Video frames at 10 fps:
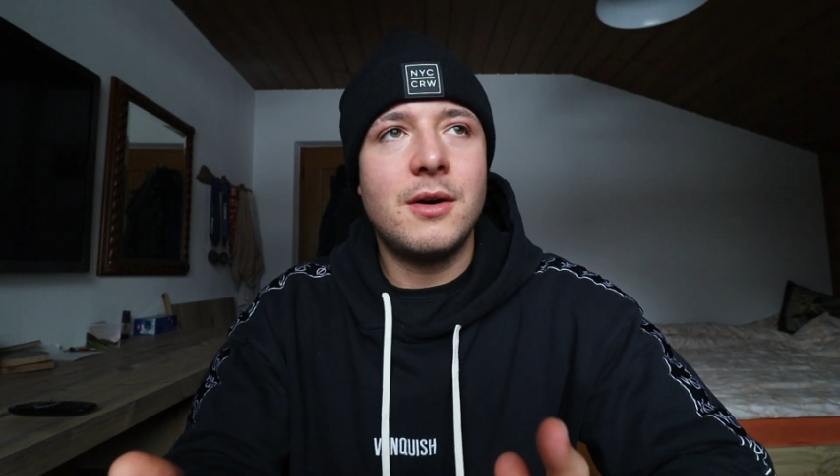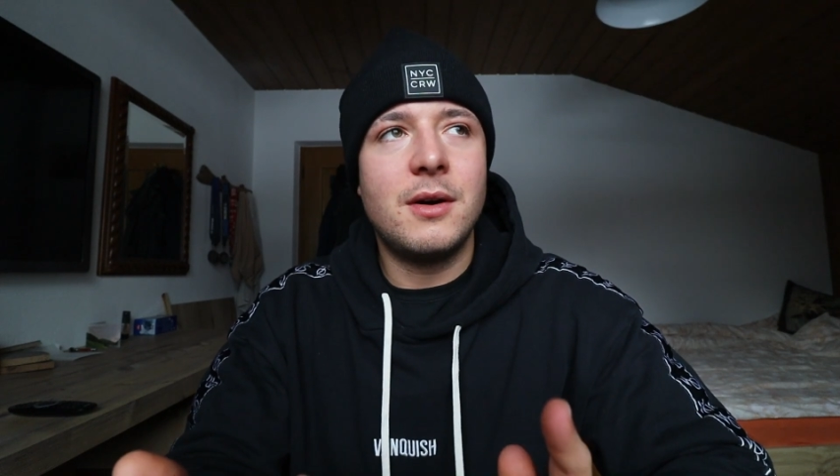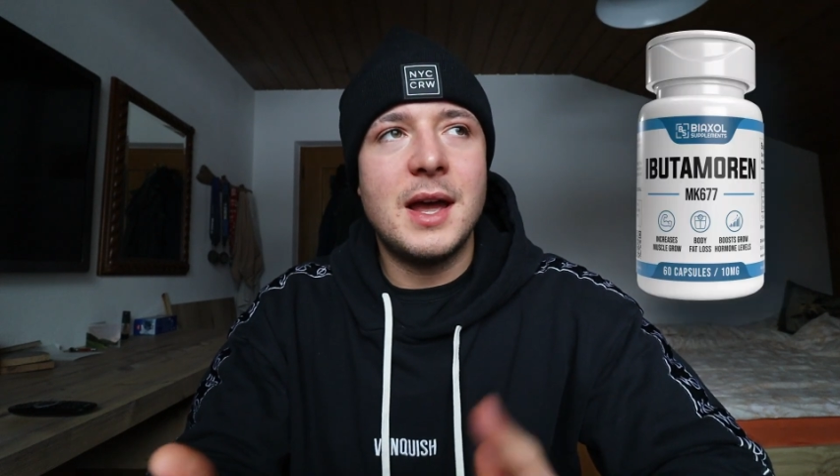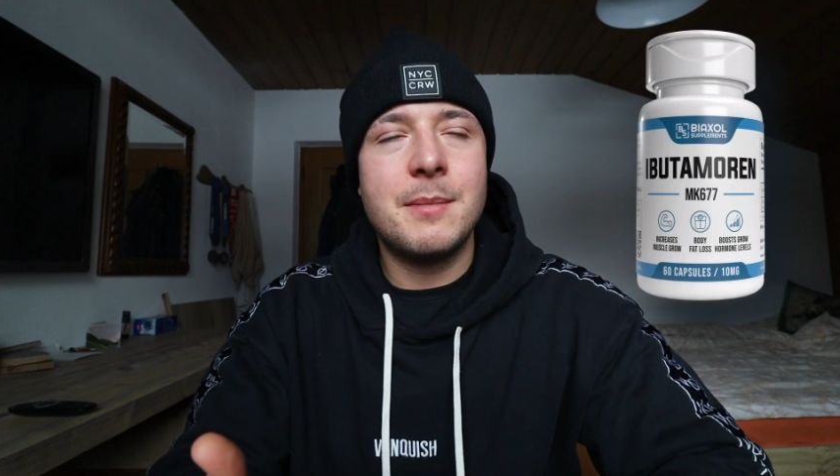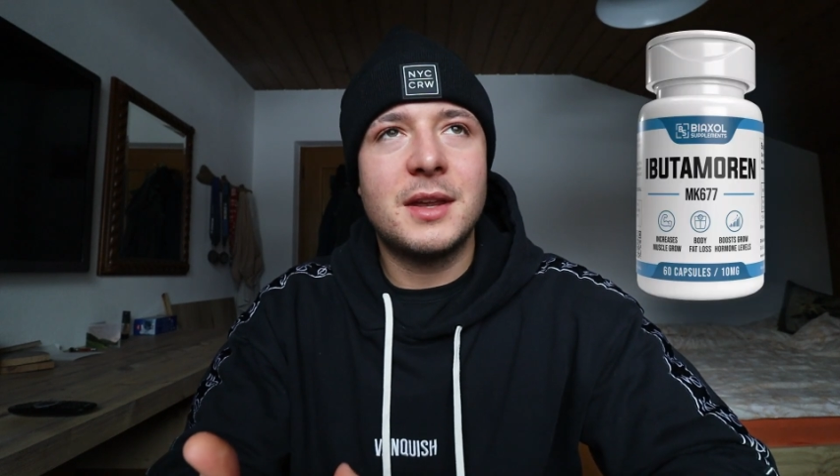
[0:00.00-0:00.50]

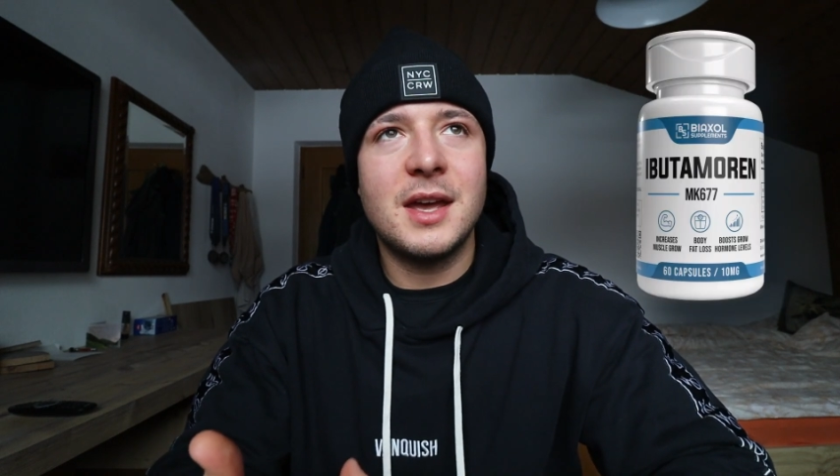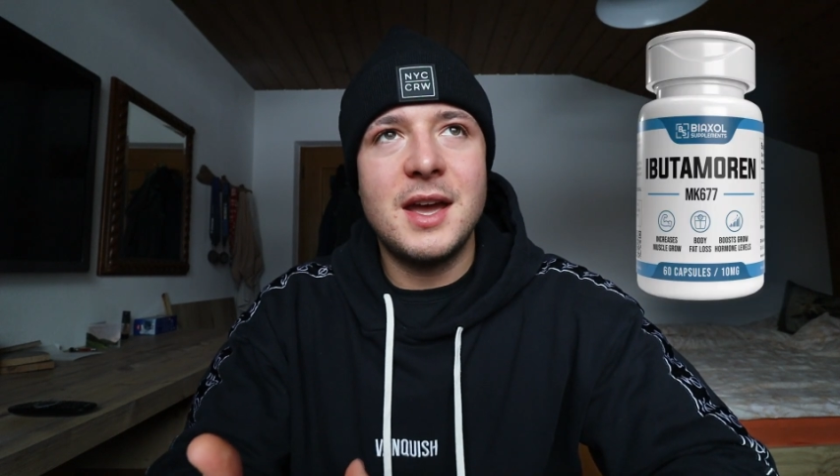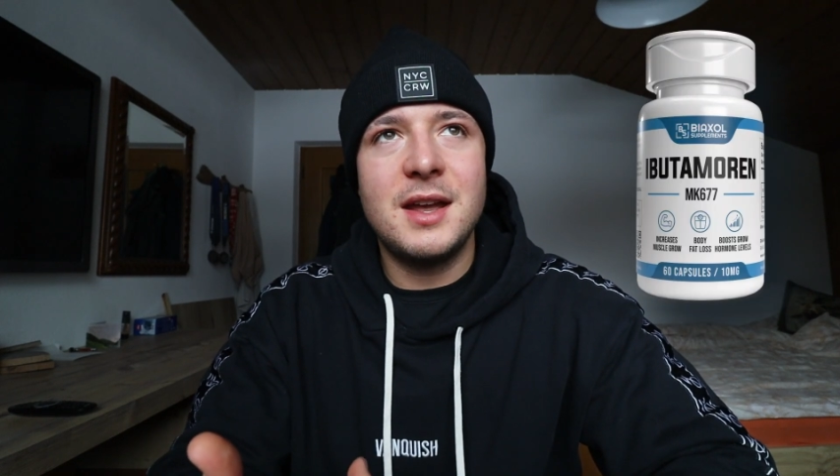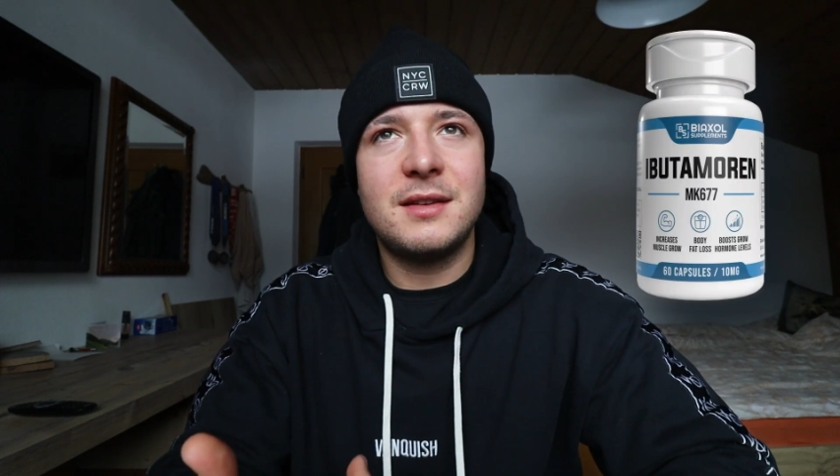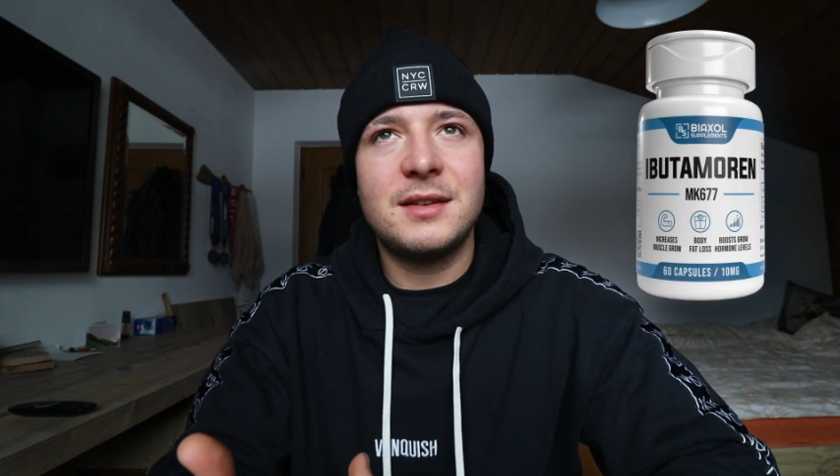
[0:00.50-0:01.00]
or
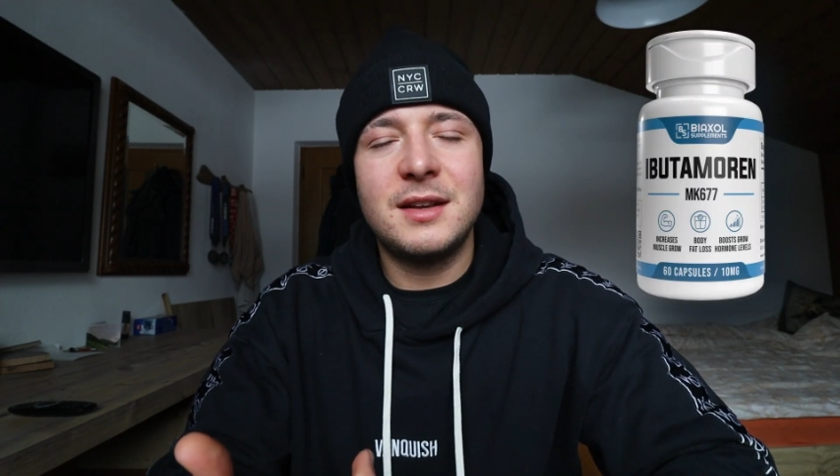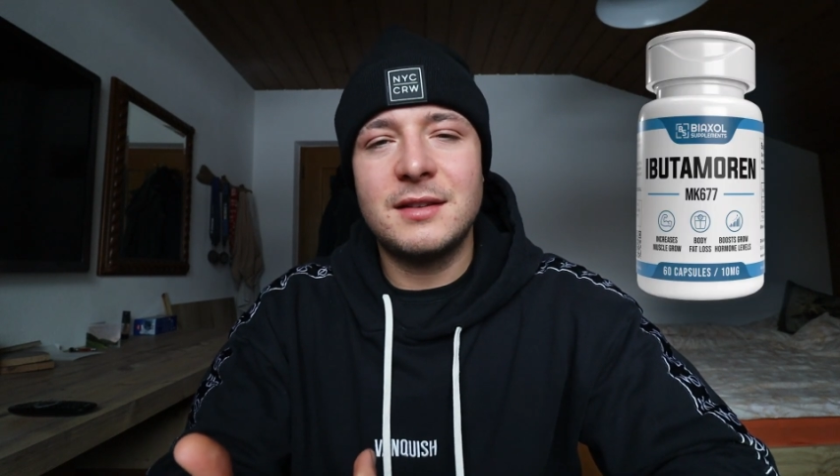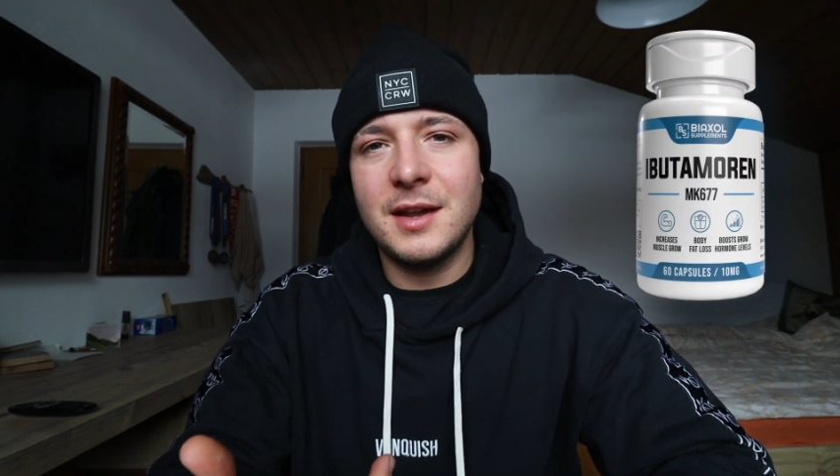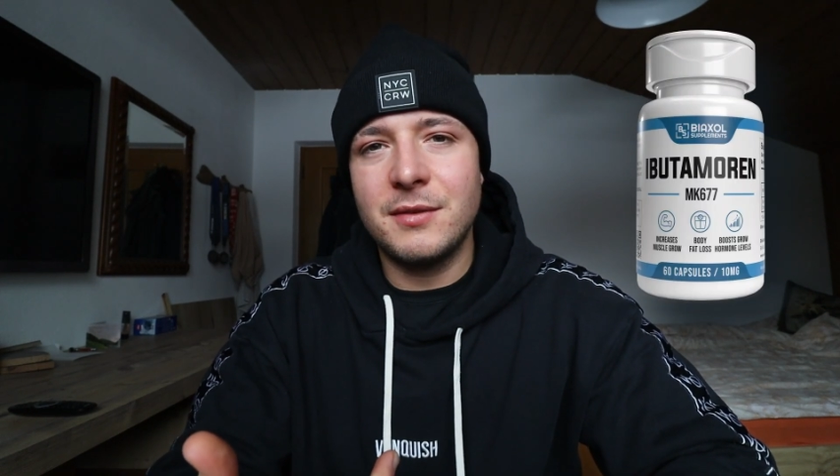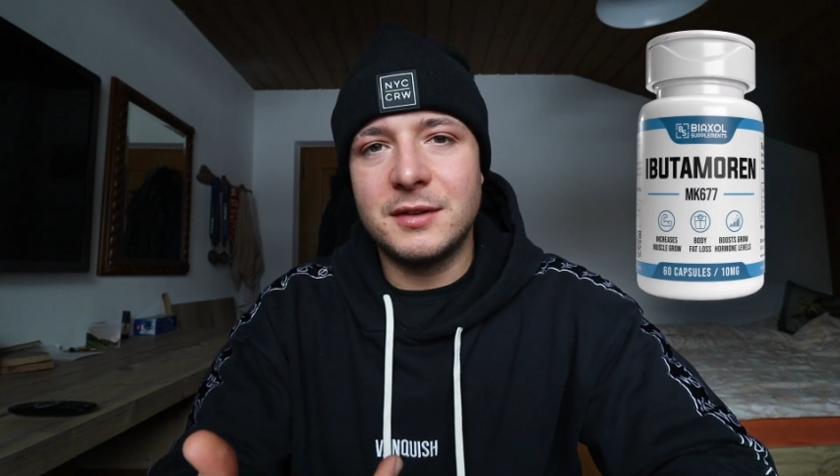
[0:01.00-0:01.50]

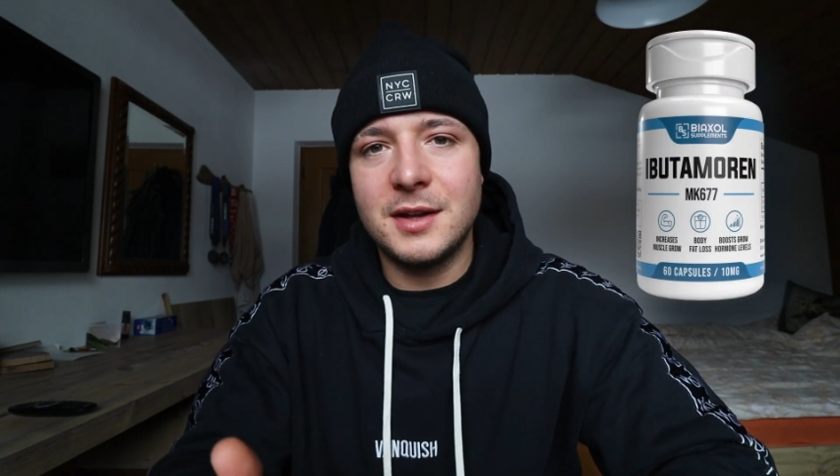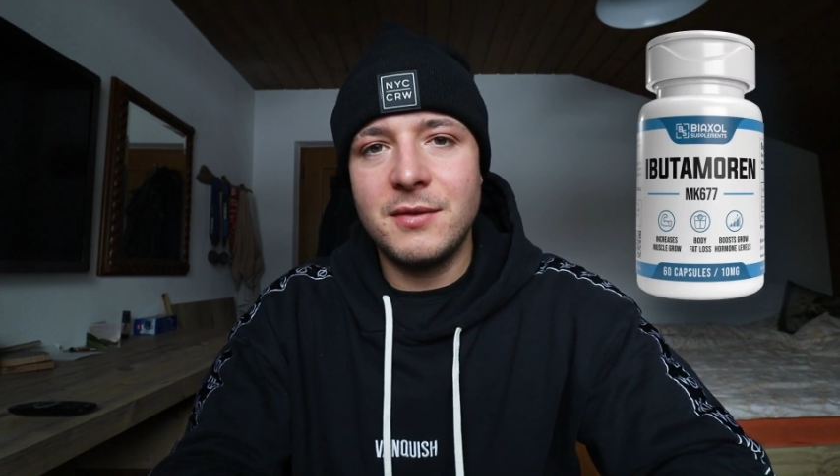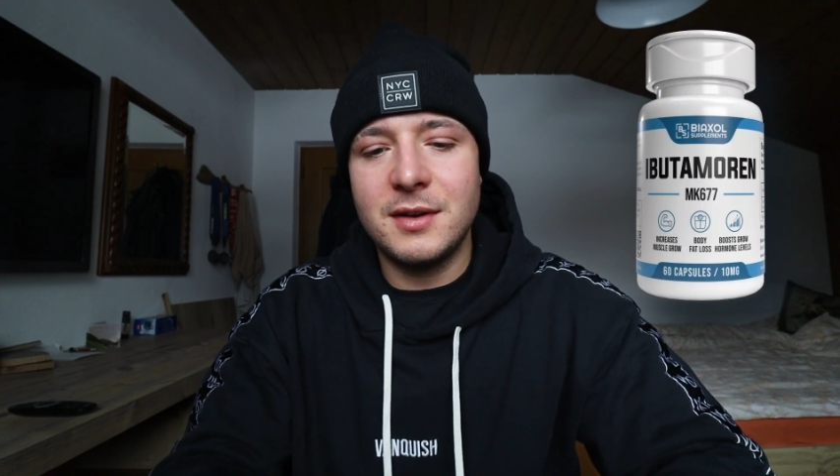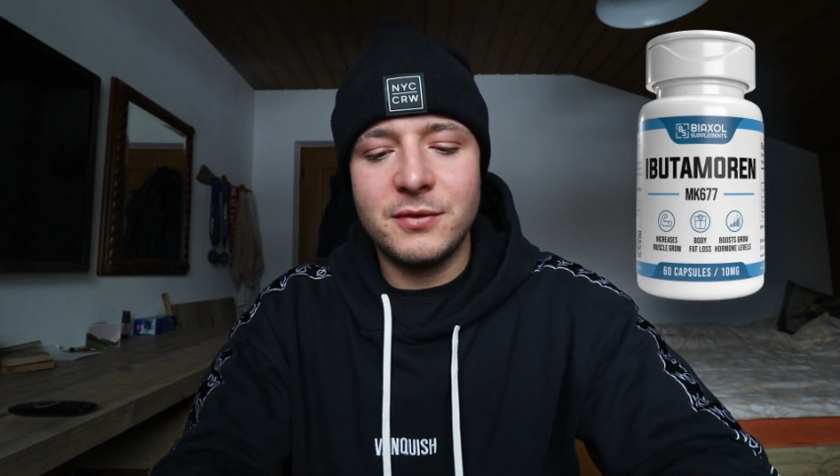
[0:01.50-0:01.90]
MK677.